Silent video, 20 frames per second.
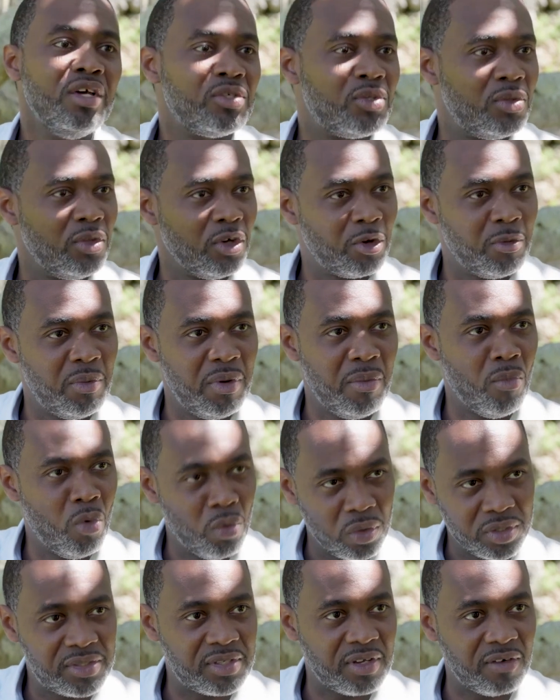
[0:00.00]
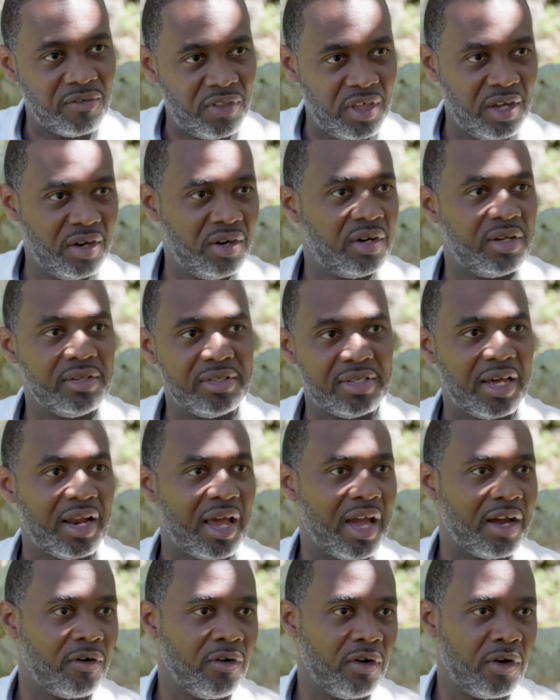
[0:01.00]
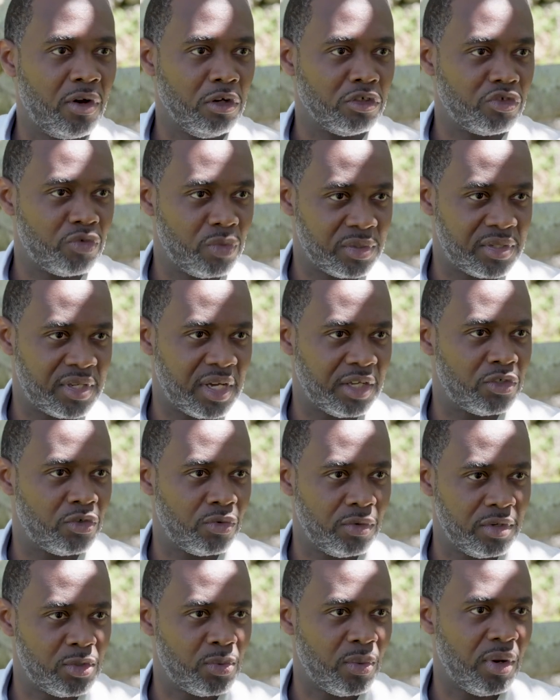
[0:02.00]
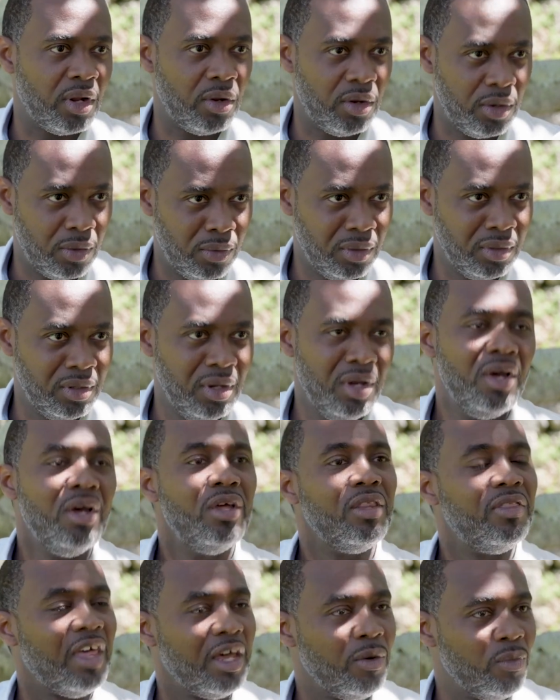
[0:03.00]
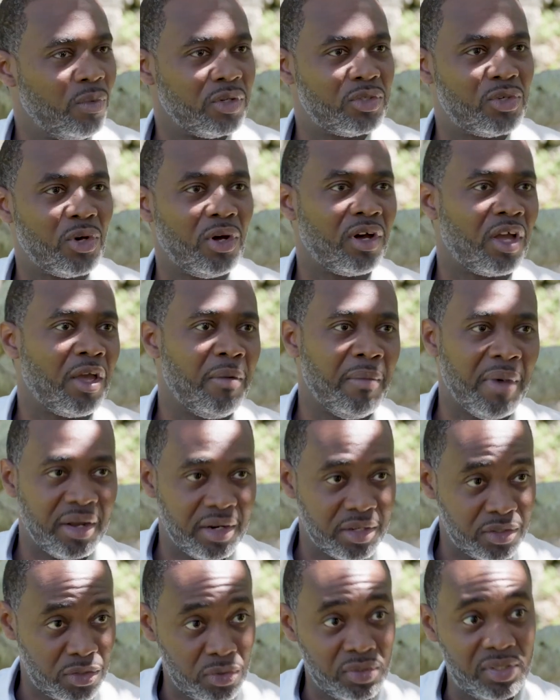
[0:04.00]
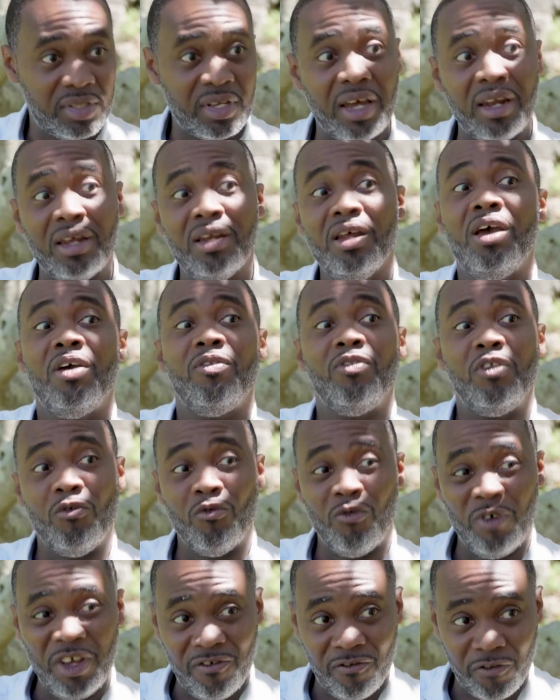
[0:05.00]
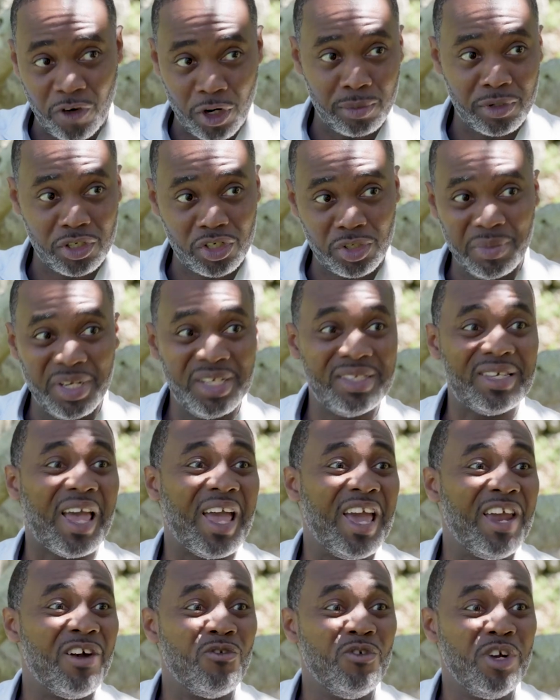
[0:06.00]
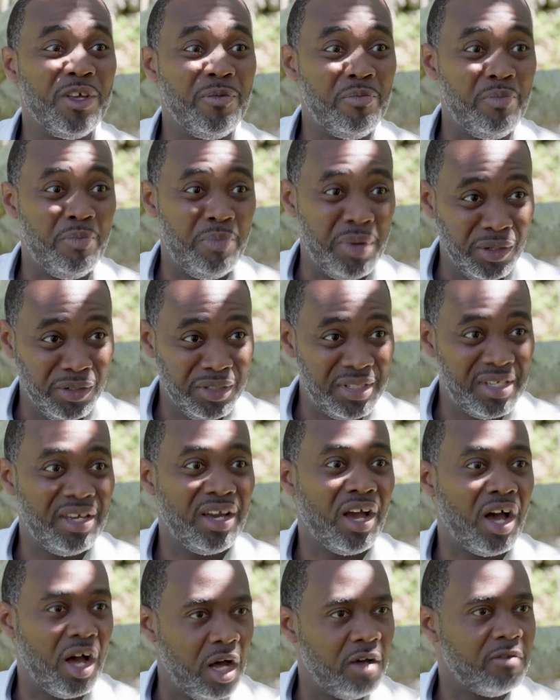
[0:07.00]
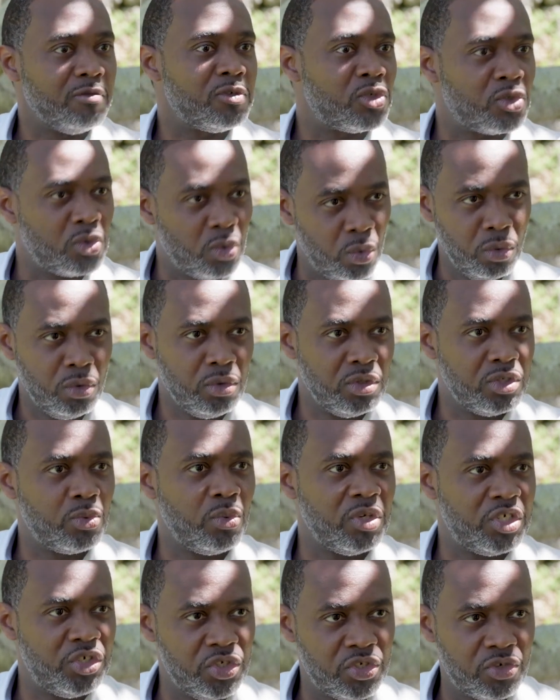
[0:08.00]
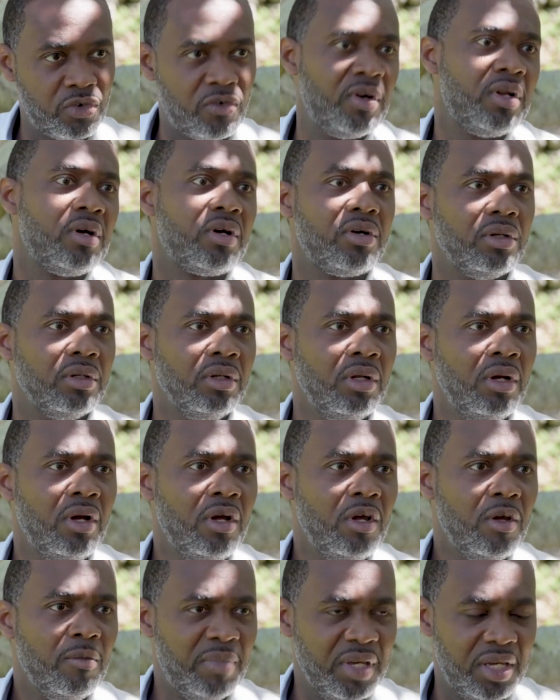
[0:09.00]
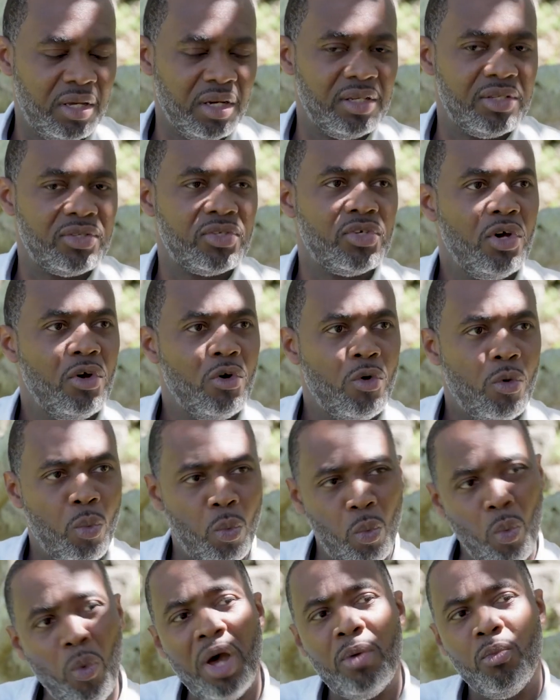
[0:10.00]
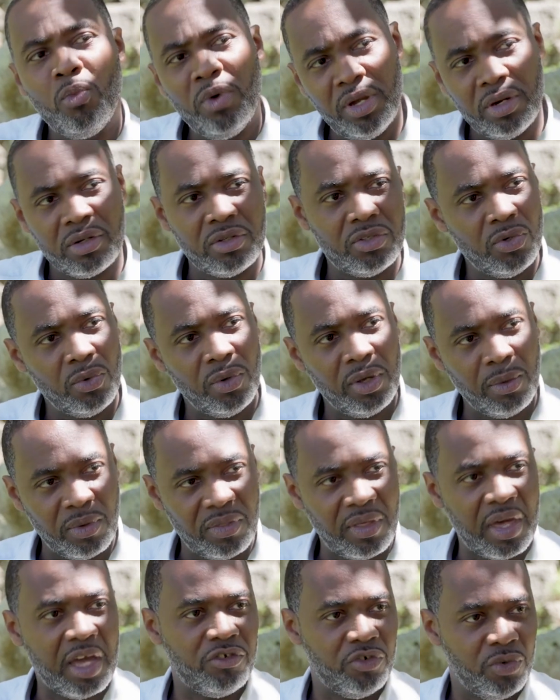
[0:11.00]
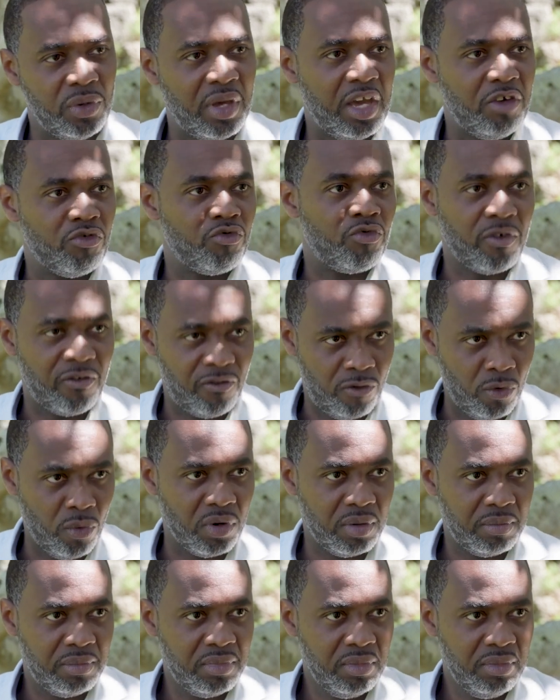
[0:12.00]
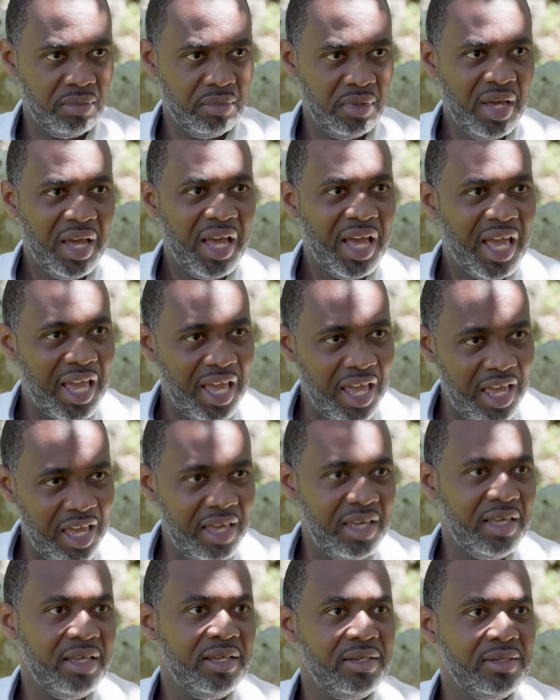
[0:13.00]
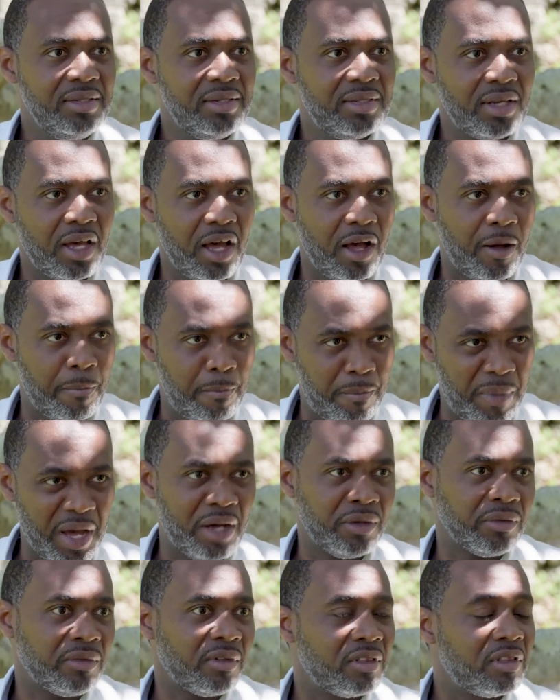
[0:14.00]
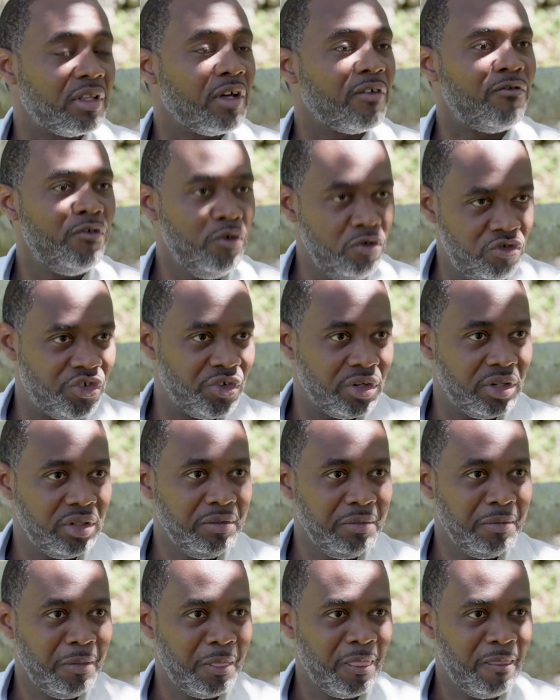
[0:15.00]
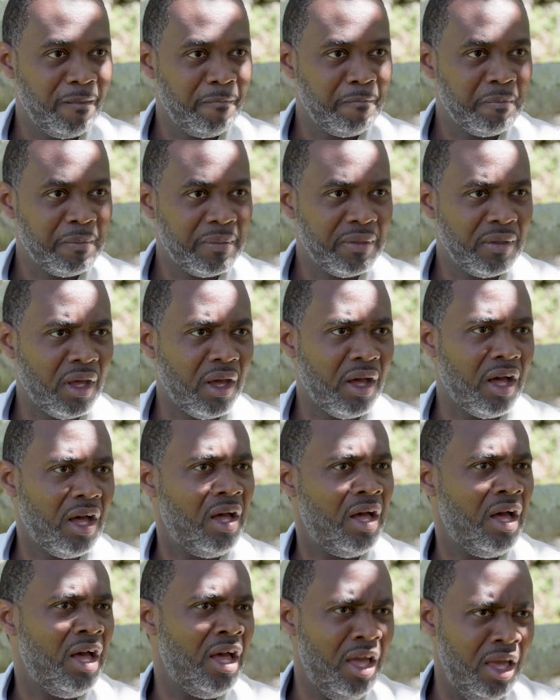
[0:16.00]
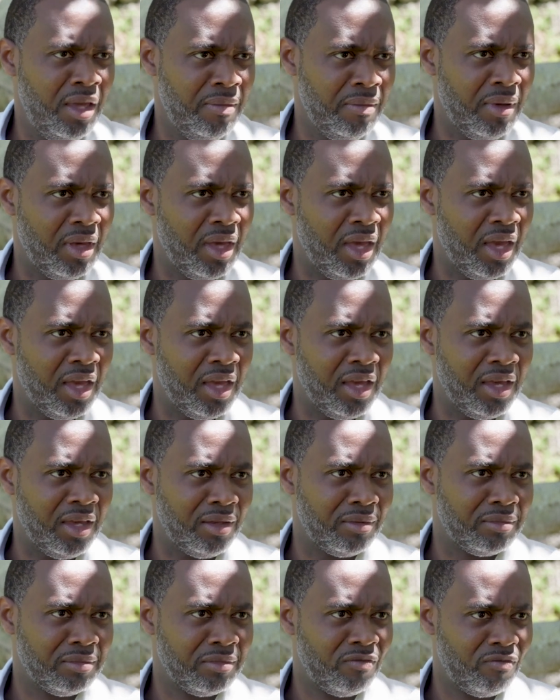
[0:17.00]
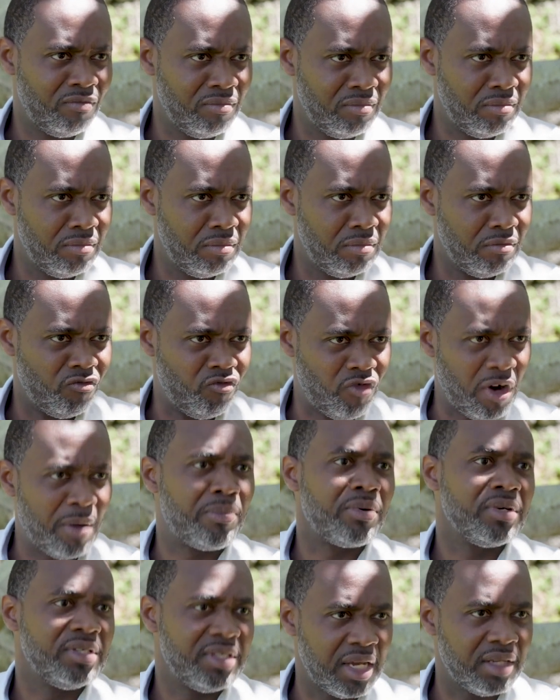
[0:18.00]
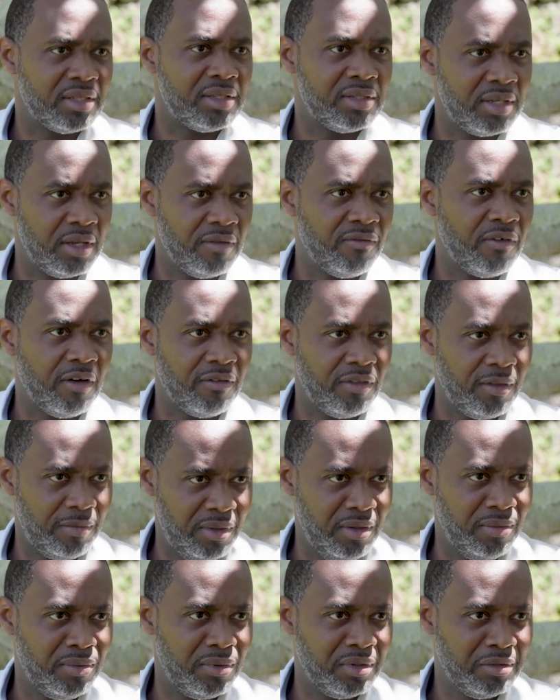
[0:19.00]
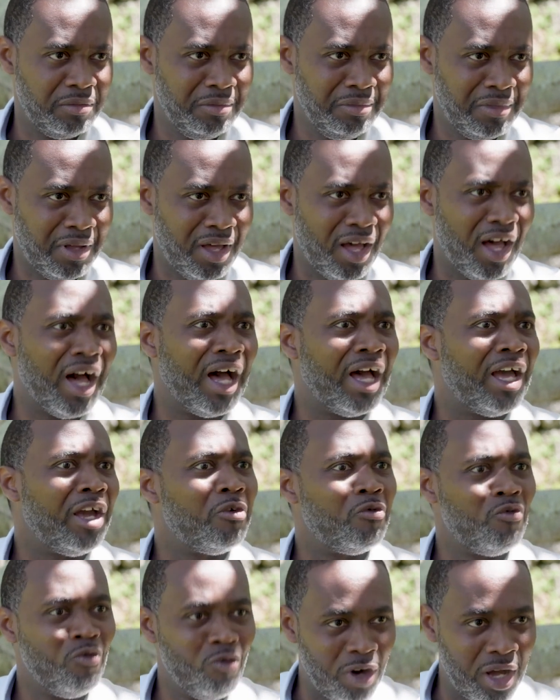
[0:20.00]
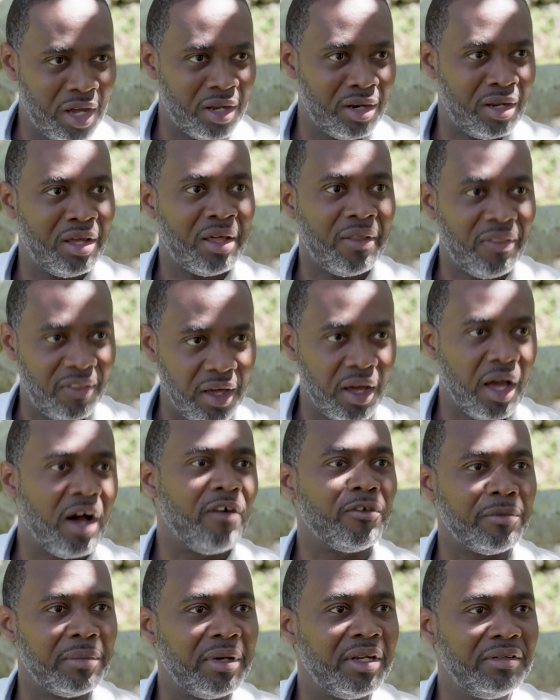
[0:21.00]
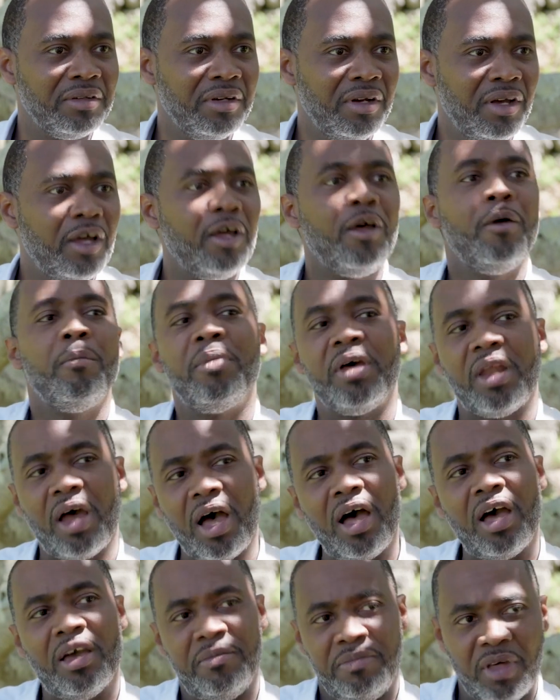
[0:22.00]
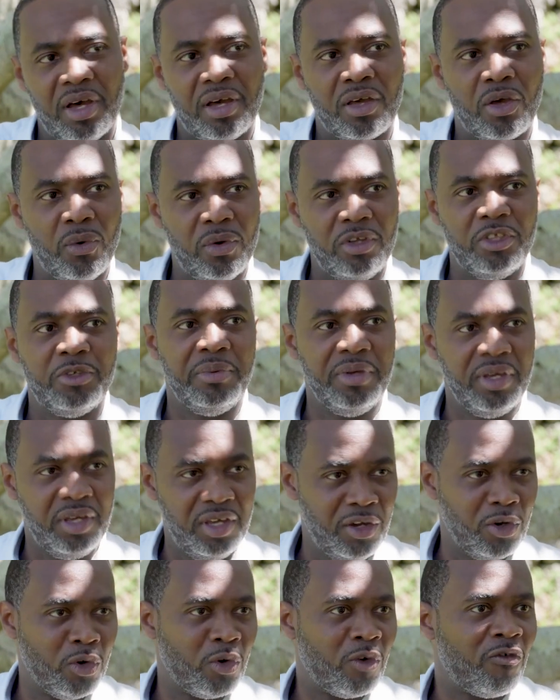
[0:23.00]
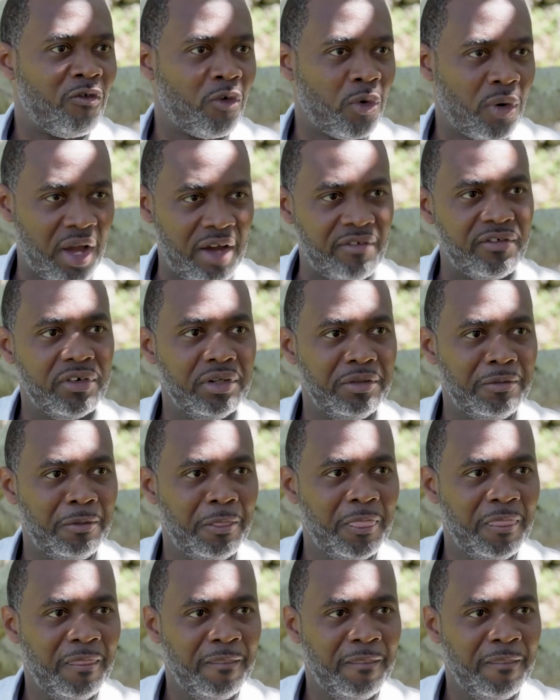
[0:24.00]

So there could be more stuff there because that agricultural center is well old. Then we're talking about, as you said, the refurbishment and rebuilding of schools, which is critical because what we are doing with education reform is about the future. I'm a representative of the people. I run the government, but I'm not going to be here forever.